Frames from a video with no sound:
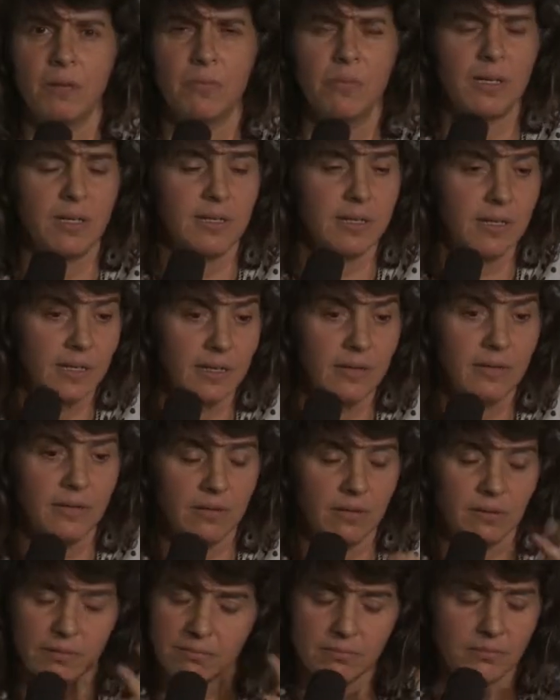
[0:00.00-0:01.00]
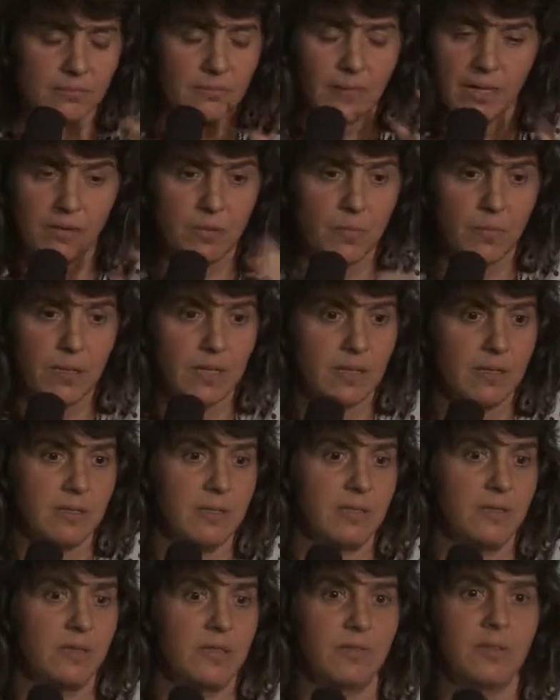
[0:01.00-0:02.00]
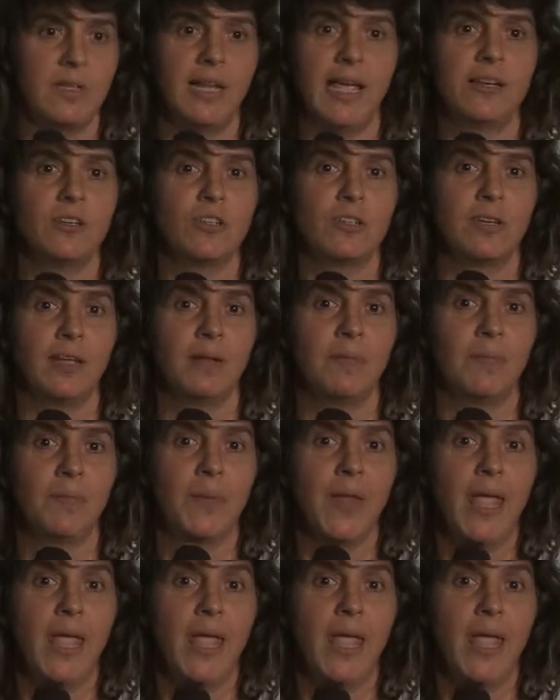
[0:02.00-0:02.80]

read other means of divination,